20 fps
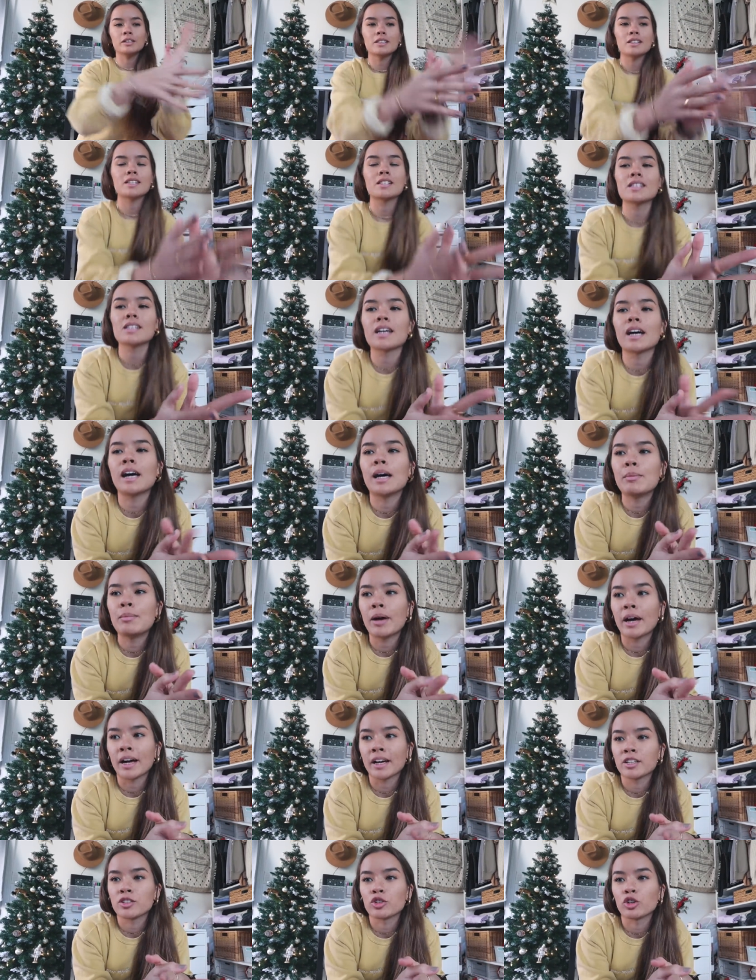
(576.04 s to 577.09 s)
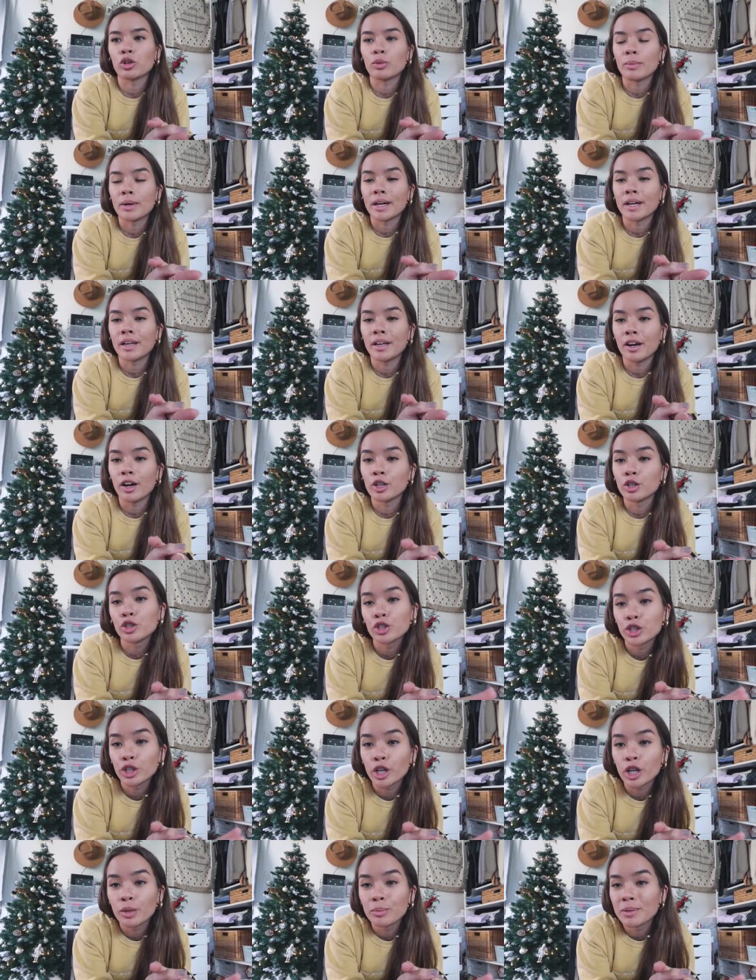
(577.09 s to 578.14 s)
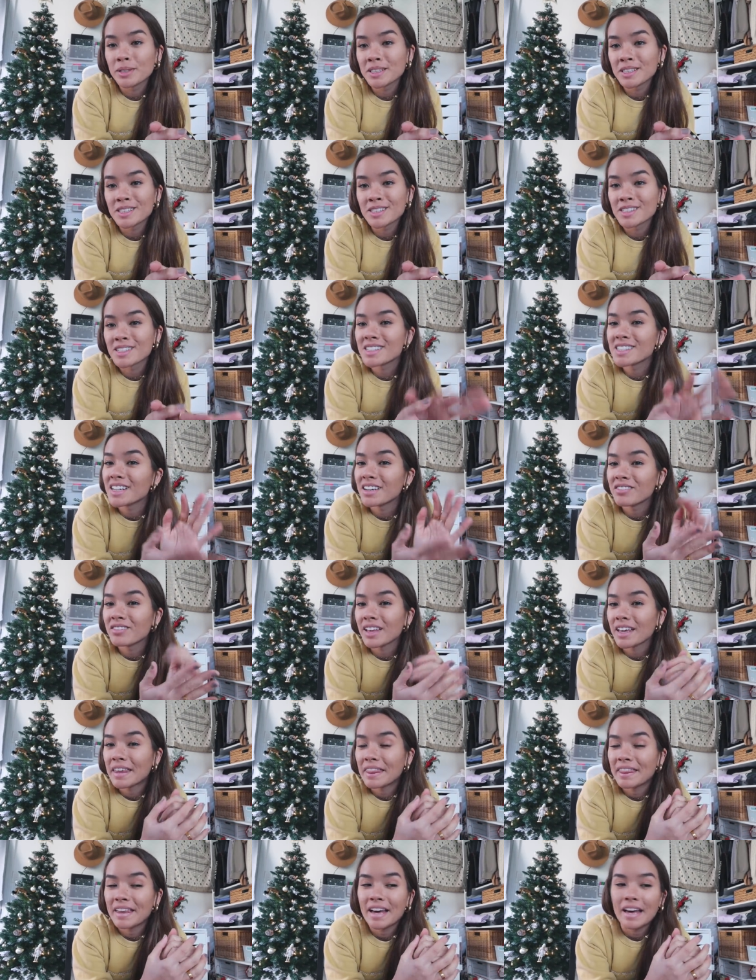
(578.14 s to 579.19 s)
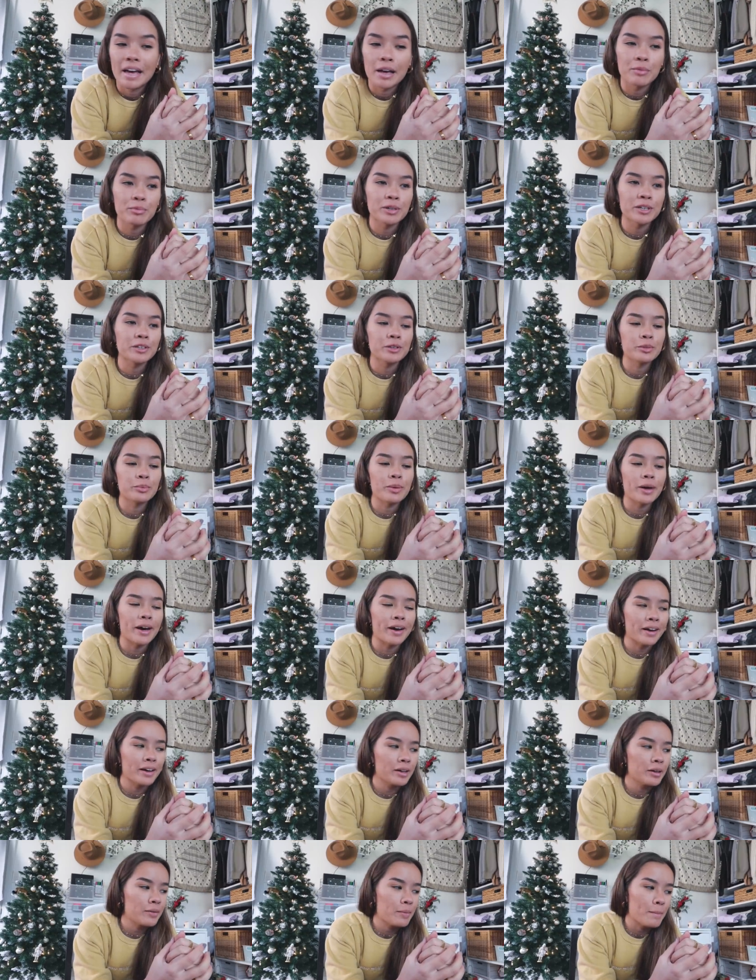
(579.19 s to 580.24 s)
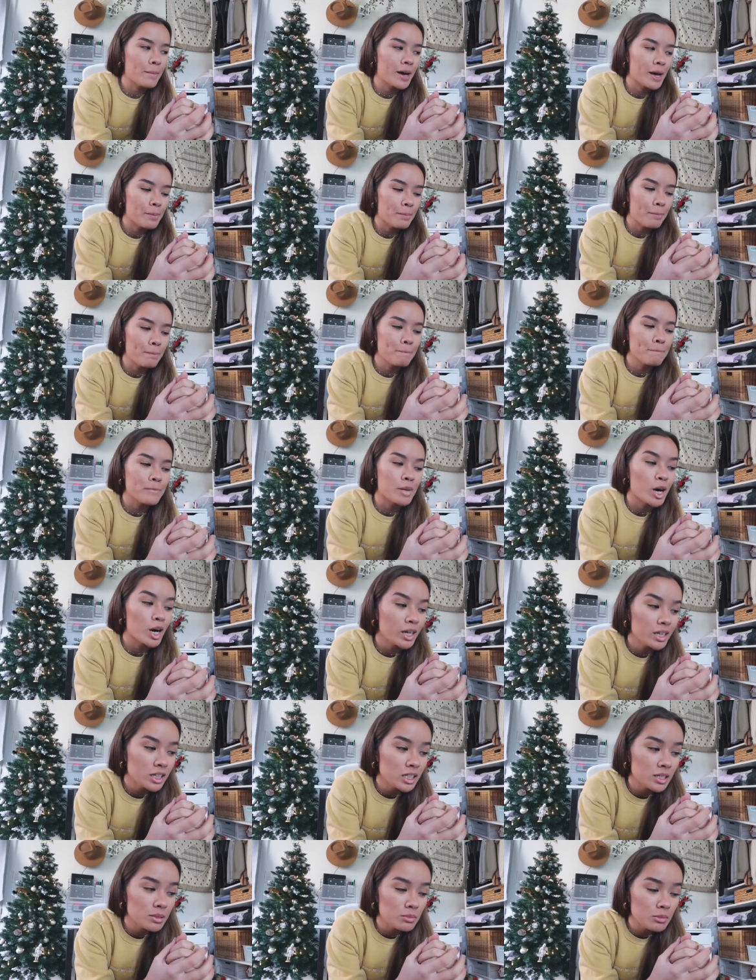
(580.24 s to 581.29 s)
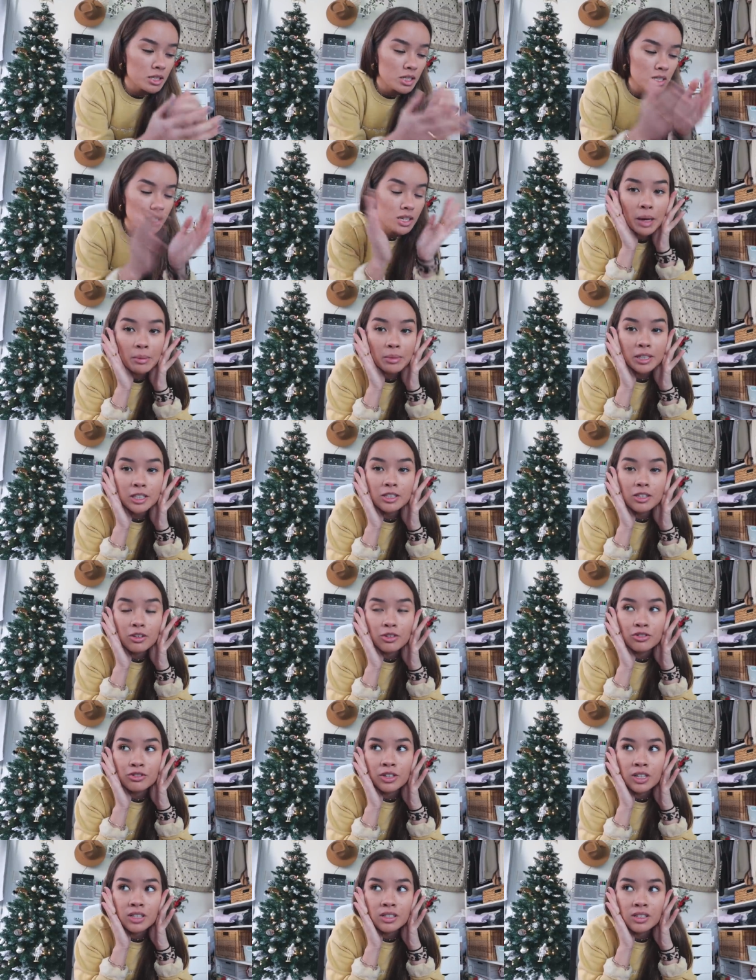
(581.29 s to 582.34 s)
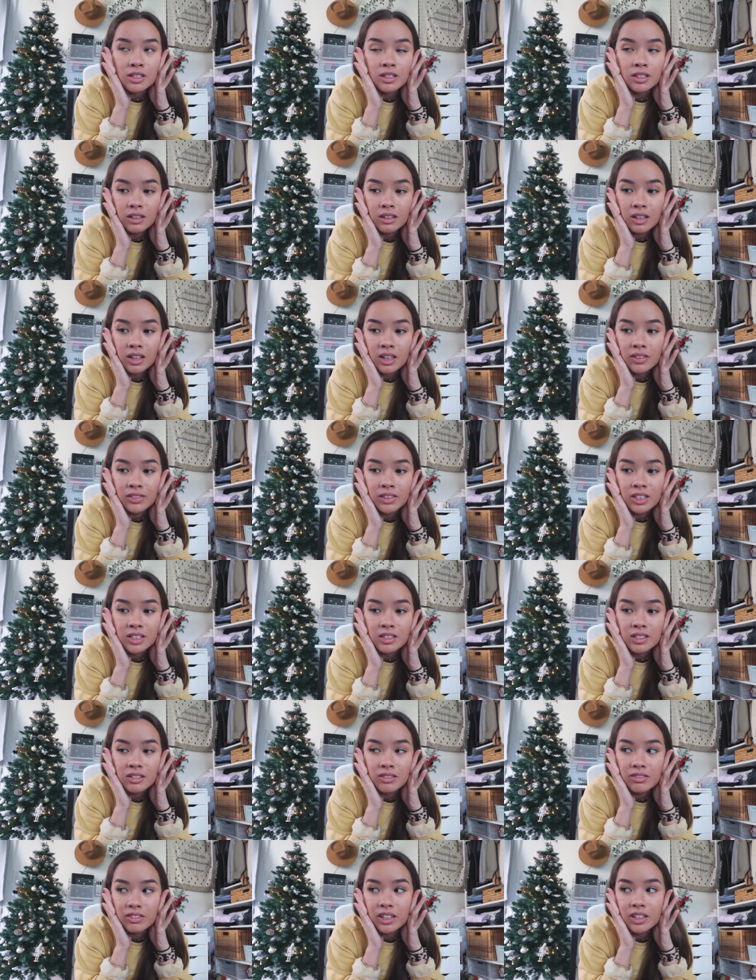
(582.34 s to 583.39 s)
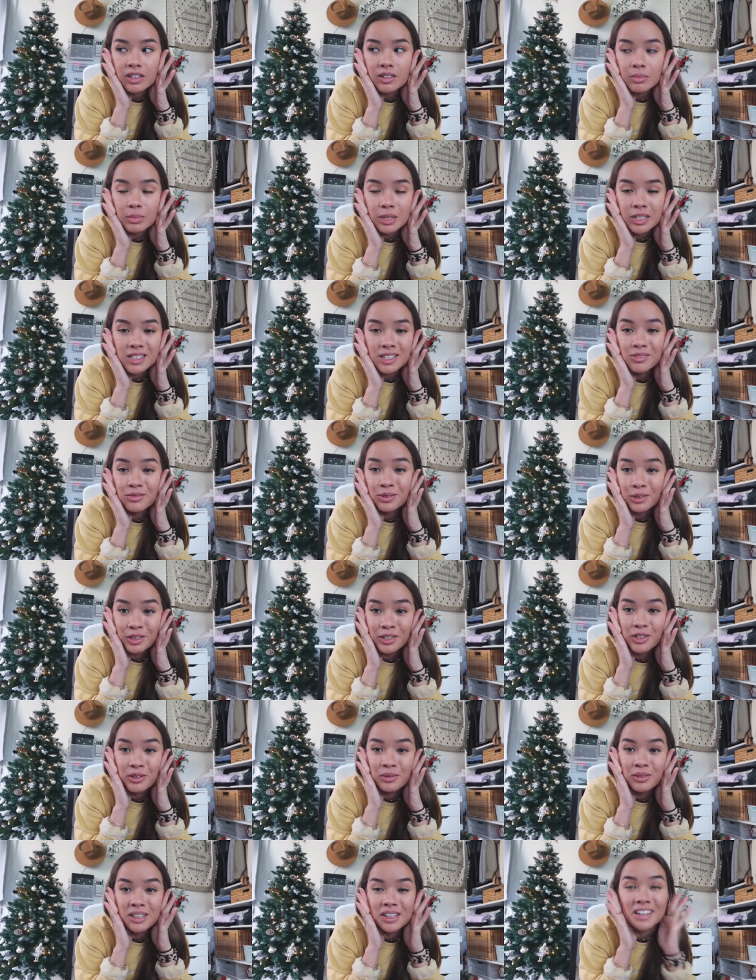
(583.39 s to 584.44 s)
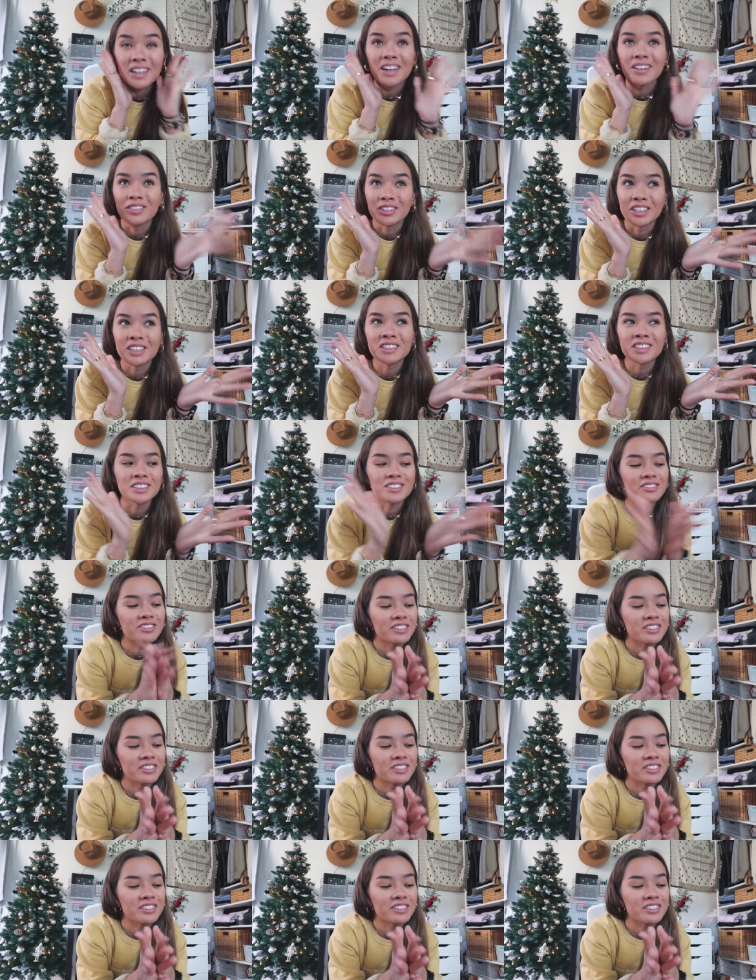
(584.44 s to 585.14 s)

since I packed all my undergarments and stuff like that, I'm gonna pack my bottoms. I'm like so stressed that not everything's gonna fit because I really don't think everything's gonna